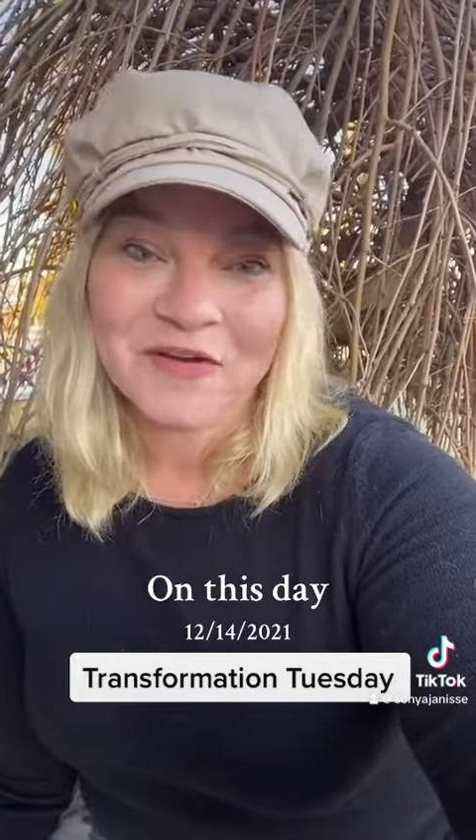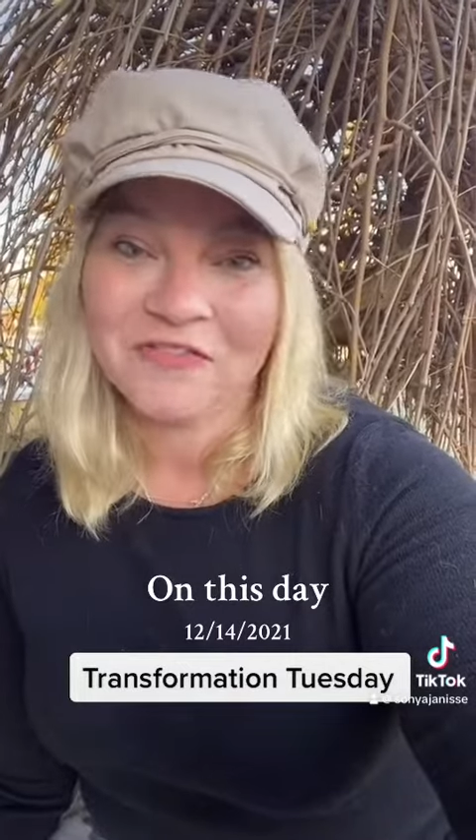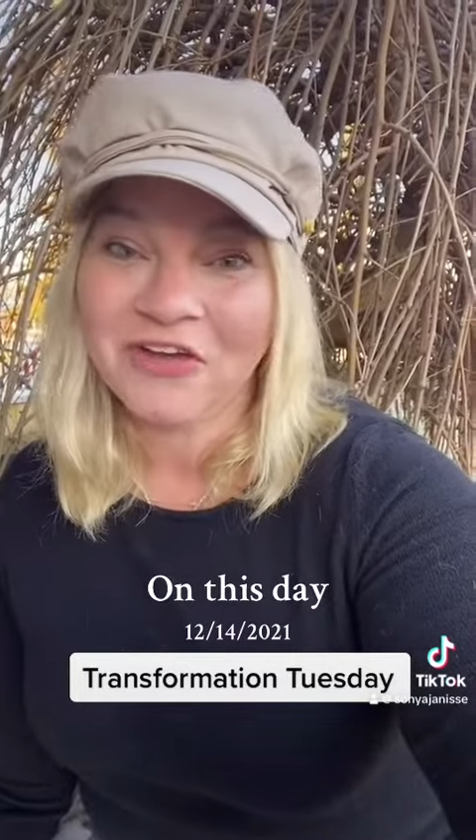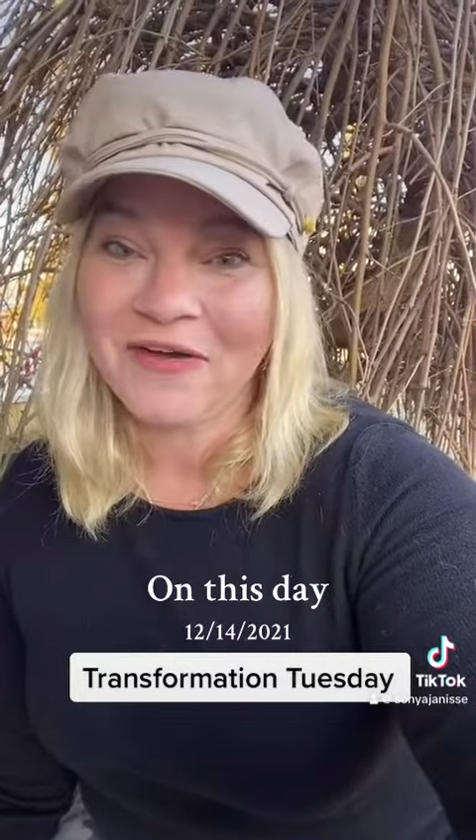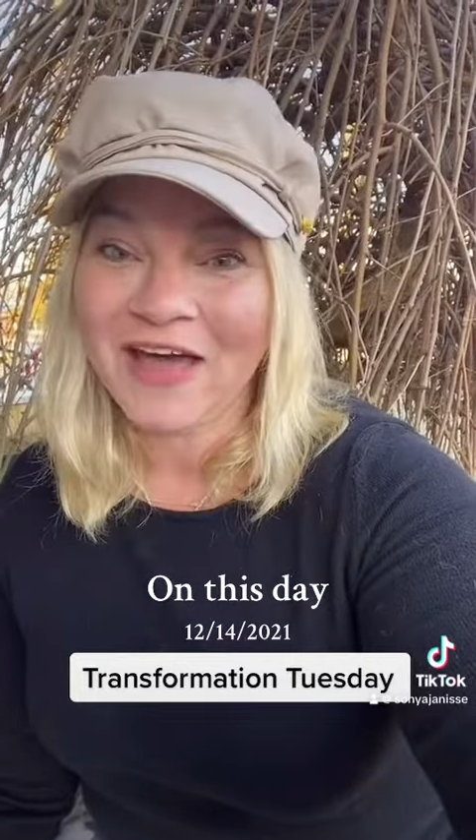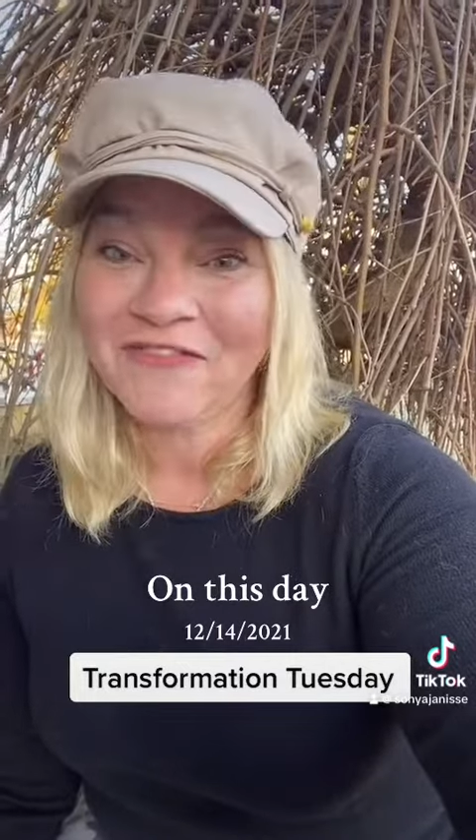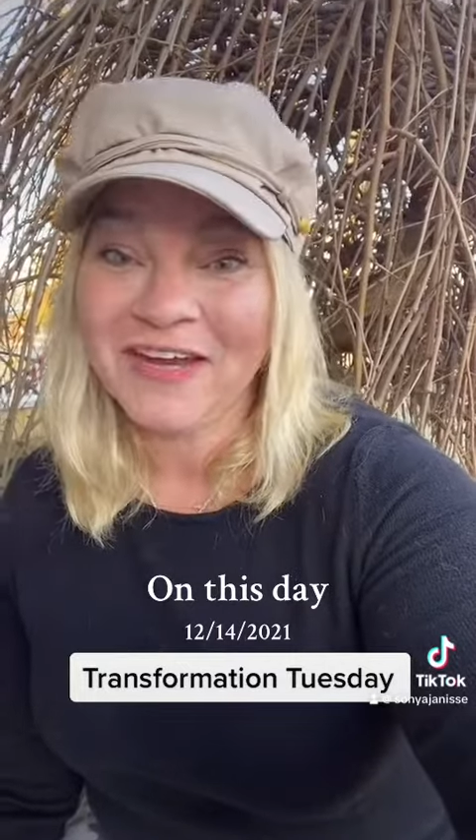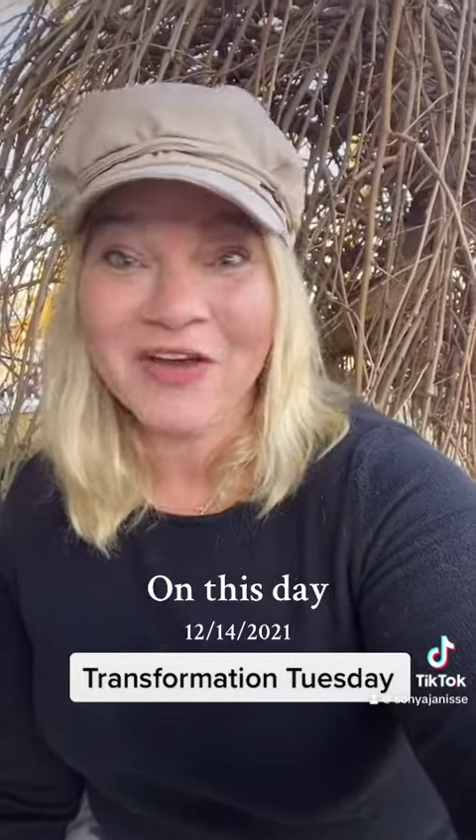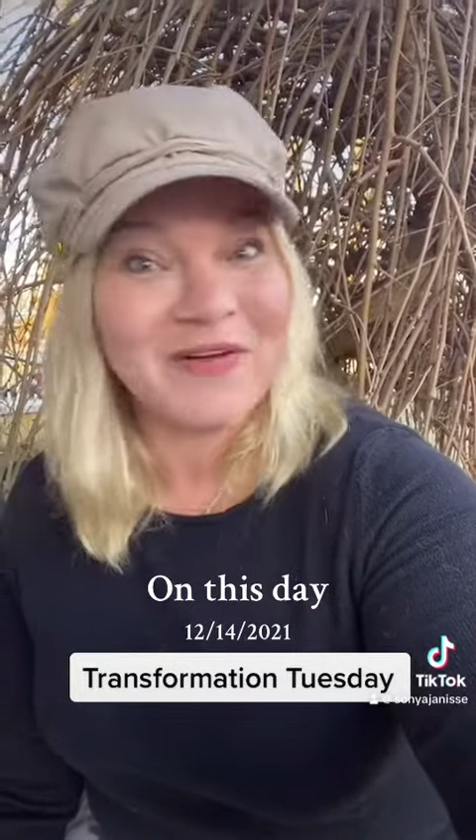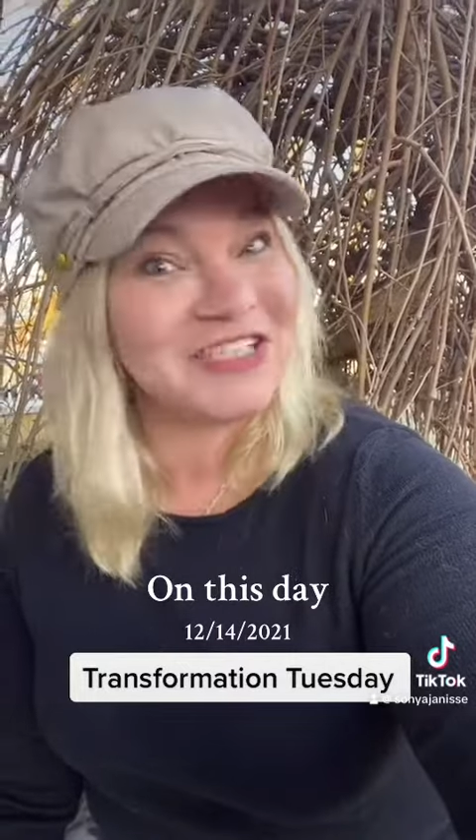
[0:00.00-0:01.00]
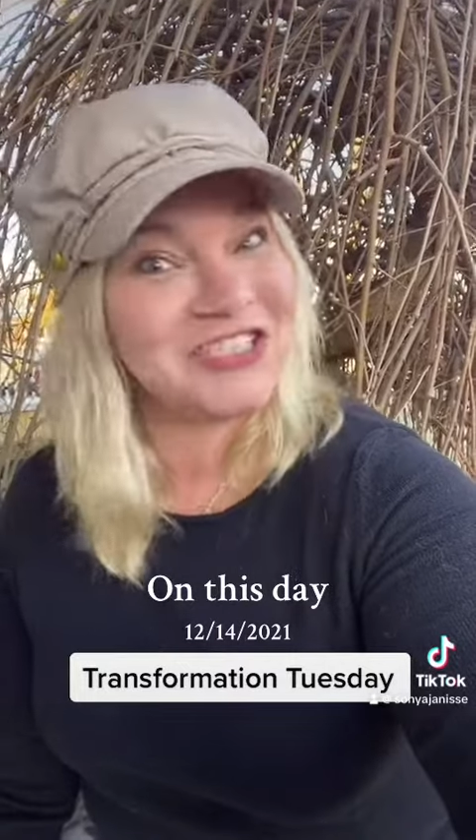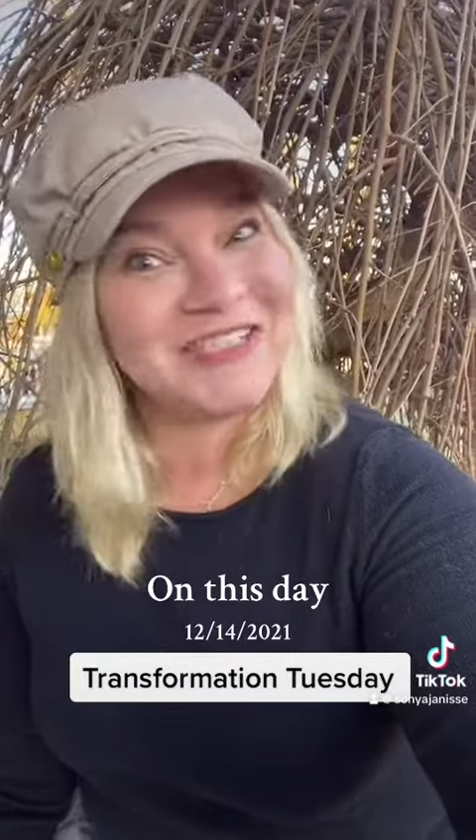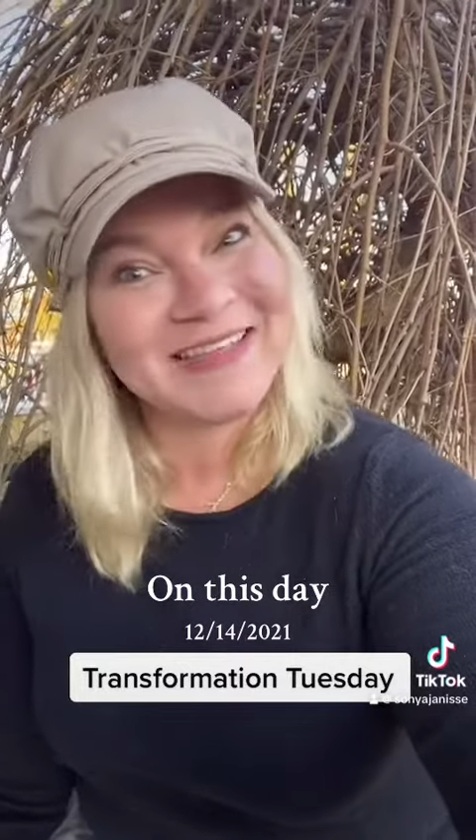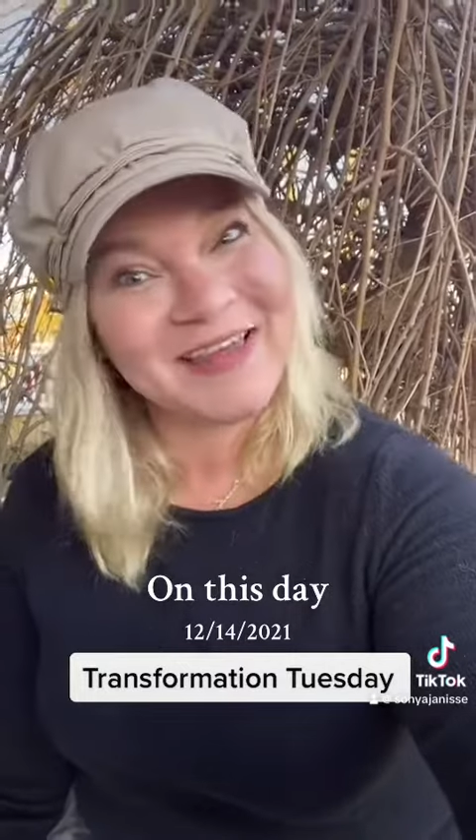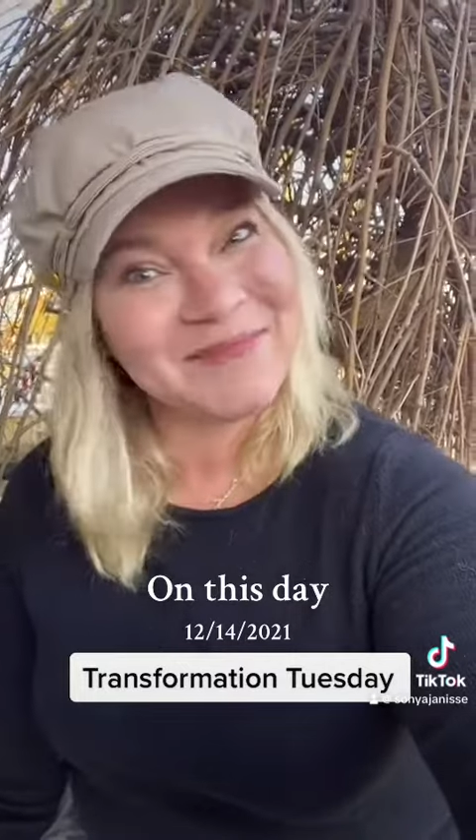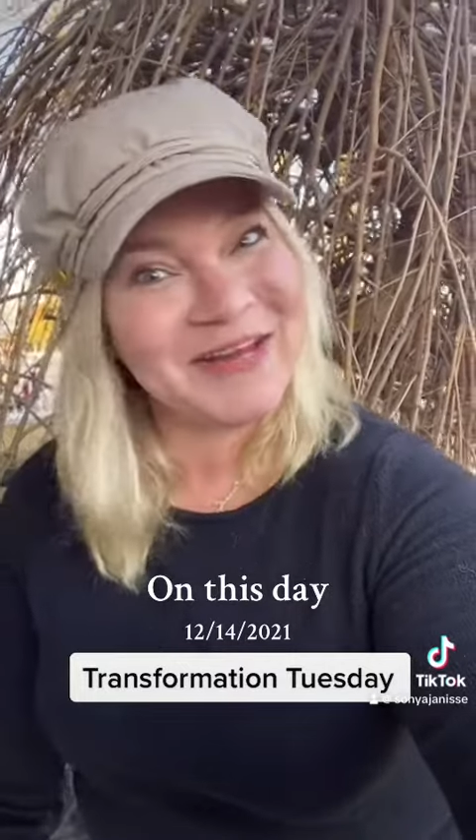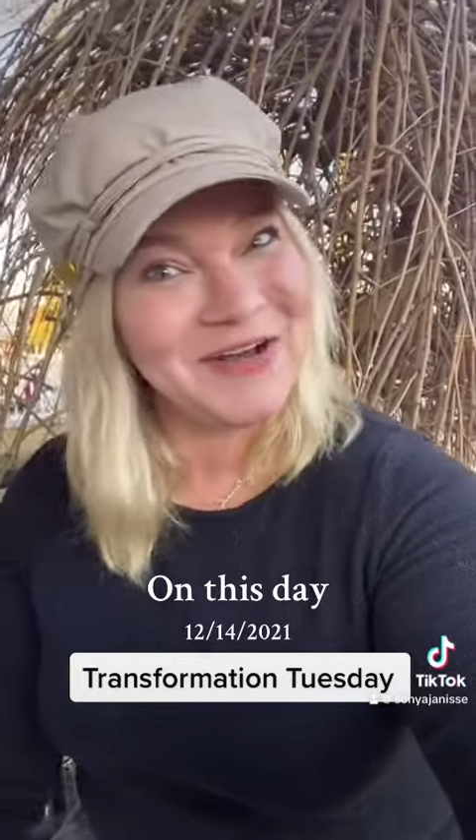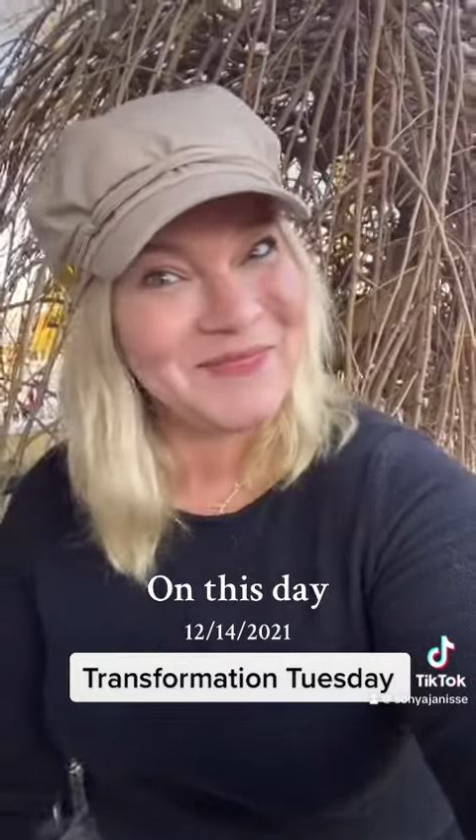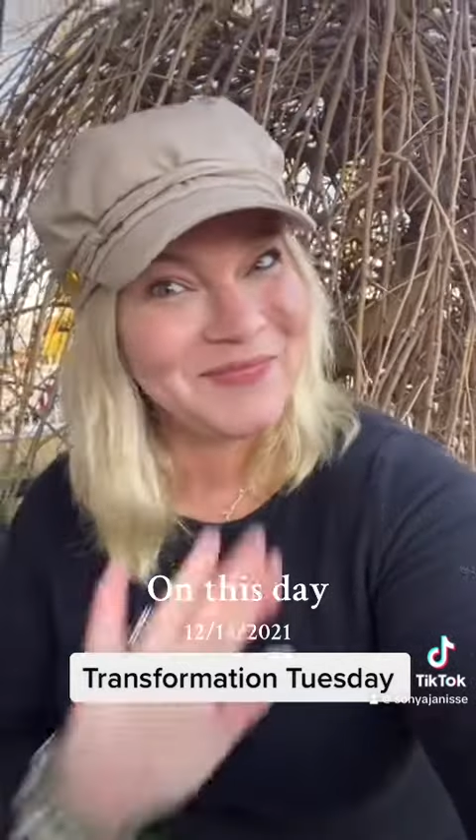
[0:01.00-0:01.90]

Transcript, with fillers: And if you have any questions, let me know.